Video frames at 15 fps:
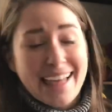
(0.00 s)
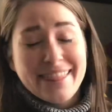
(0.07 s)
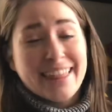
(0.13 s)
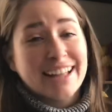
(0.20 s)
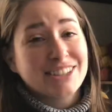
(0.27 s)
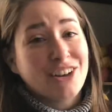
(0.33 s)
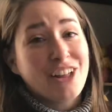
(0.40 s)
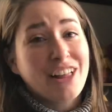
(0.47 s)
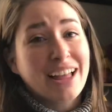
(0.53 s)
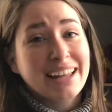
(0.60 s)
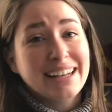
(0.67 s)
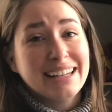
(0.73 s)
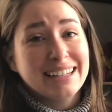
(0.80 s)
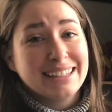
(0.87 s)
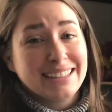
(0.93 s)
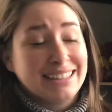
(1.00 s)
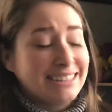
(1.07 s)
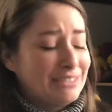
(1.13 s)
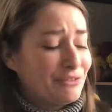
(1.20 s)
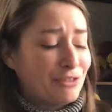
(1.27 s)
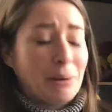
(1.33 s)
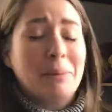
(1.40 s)
that's all I needed
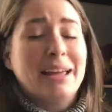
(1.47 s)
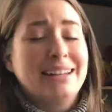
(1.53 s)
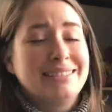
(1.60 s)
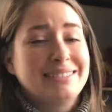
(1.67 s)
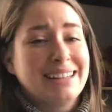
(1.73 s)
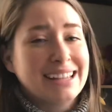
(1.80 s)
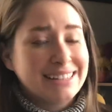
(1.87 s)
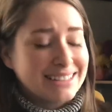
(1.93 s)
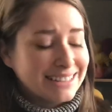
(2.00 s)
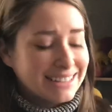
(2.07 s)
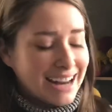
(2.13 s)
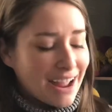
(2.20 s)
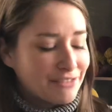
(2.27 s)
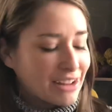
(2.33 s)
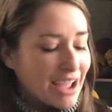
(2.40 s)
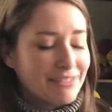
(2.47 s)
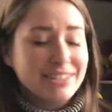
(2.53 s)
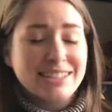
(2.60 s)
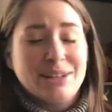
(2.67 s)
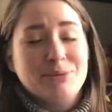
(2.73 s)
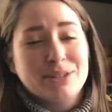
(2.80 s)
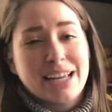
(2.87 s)
from it. It doesn't have to have the
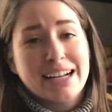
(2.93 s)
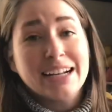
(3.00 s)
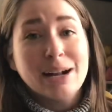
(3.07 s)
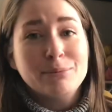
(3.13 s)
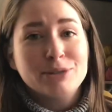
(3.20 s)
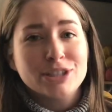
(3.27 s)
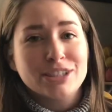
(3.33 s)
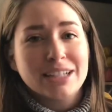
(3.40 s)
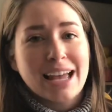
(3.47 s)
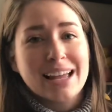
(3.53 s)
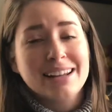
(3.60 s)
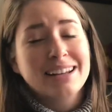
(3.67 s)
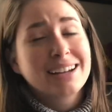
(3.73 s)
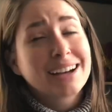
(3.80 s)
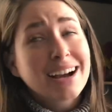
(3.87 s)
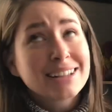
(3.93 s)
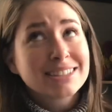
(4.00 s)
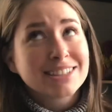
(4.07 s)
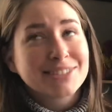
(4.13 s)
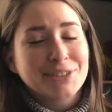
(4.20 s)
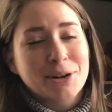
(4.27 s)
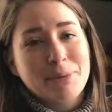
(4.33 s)
seams lining up just yet, because
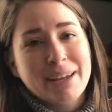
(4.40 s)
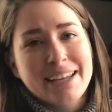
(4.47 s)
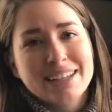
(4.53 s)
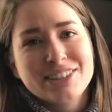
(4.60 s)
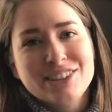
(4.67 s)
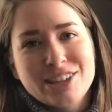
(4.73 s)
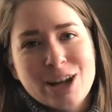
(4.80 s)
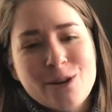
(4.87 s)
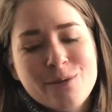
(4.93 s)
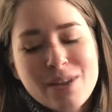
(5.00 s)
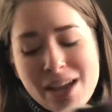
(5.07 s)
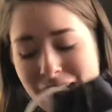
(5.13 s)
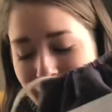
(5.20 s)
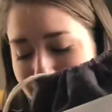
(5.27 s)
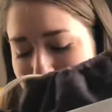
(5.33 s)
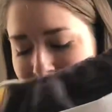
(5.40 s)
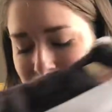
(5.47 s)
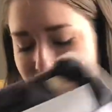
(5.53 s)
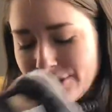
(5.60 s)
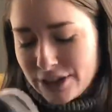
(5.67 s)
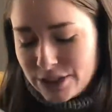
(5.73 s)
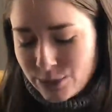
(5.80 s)
it's for me. So that's
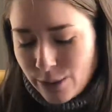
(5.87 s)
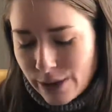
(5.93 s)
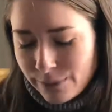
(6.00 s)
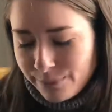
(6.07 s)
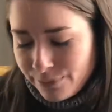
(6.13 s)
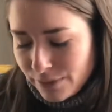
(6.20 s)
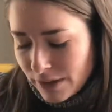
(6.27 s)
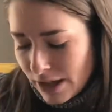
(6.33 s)
the first one.